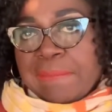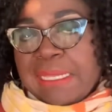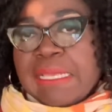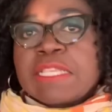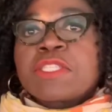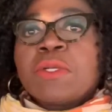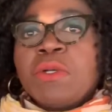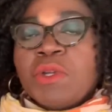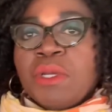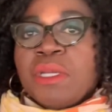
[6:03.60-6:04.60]

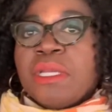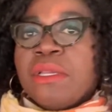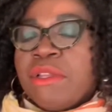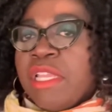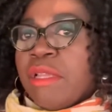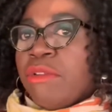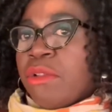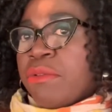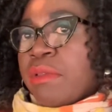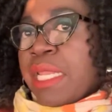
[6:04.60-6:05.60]
So
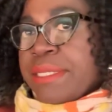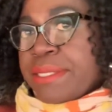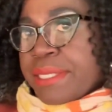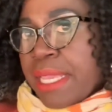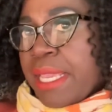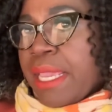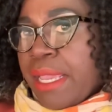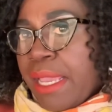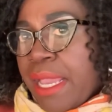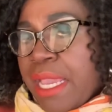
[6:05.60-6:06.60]
let's
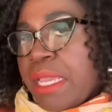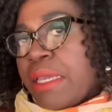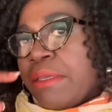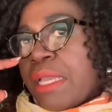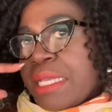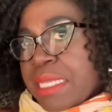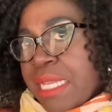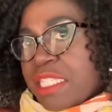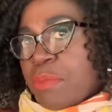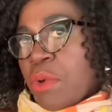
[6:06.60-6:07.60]
say, as I
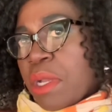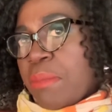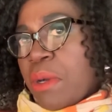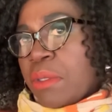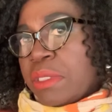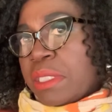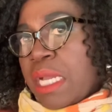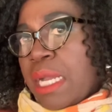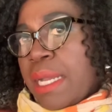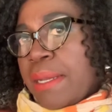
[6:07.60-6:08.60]
spoke about
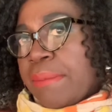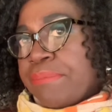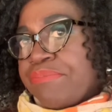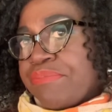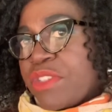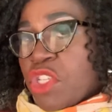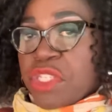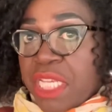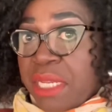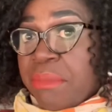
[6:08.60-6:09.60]

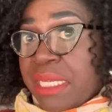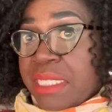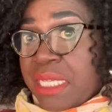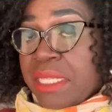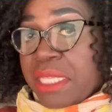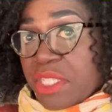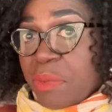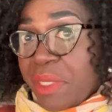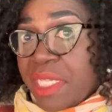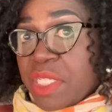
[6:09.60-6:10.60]
sustainability in this
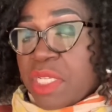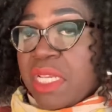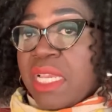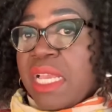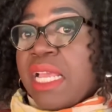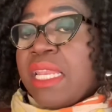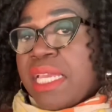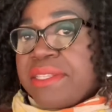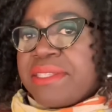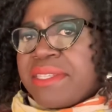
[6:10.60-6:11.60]
speech,
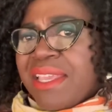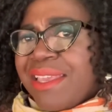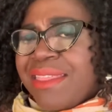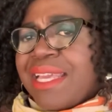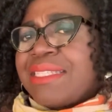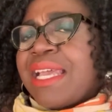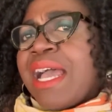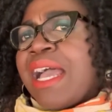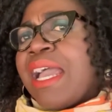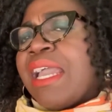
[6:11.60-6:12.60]
let's say that
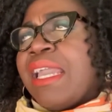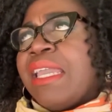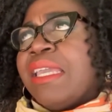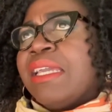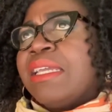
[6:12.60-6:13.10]
I